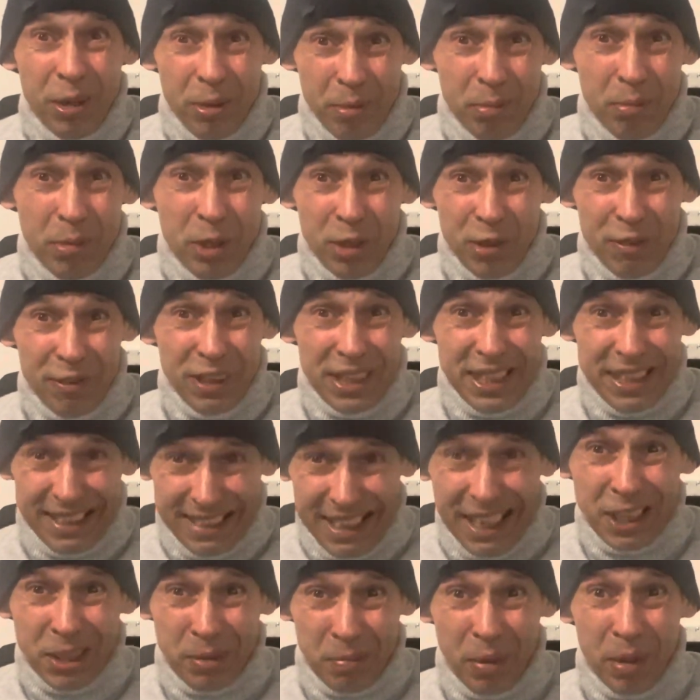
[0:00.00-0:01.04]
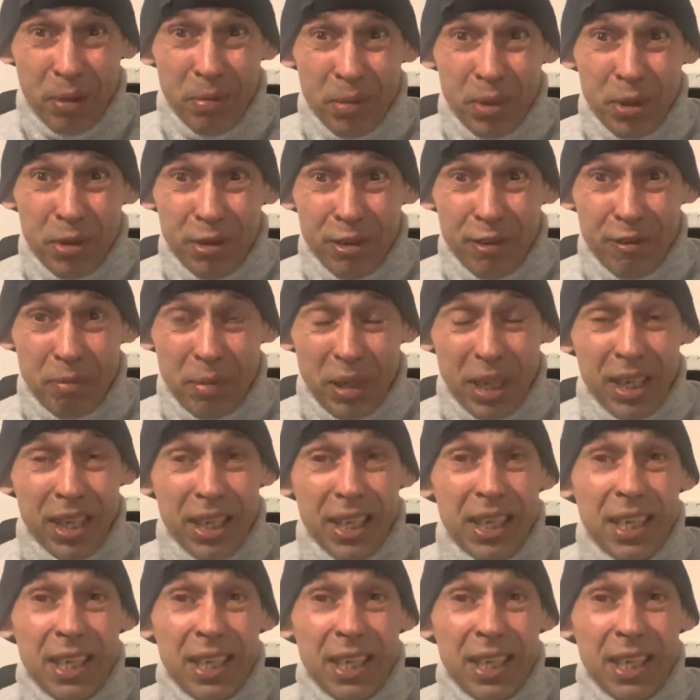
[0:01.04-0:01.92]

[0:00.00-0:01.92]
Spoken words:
move and desperate move. But